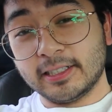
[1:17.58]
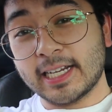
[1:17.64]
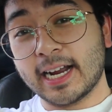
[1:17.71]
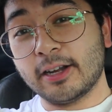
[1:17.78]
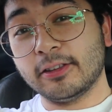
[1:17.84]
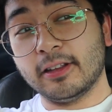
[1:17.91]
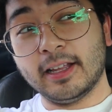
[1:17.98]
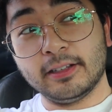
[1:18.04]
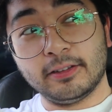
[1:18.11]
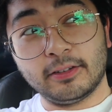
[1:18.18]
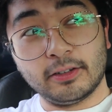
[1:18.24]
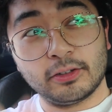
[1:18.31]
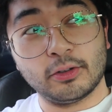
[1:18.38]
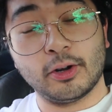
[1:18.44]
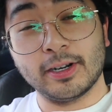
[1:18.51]
check out the link to
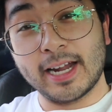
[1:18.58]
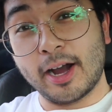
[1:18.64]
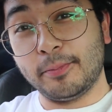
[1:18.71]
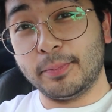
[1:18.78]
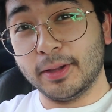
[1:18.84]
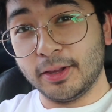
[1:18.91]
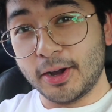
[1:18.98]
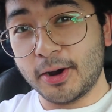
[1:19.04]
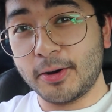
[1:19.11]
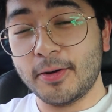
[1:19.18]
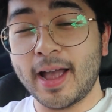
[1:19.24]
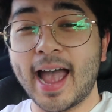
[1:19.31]
the store down below,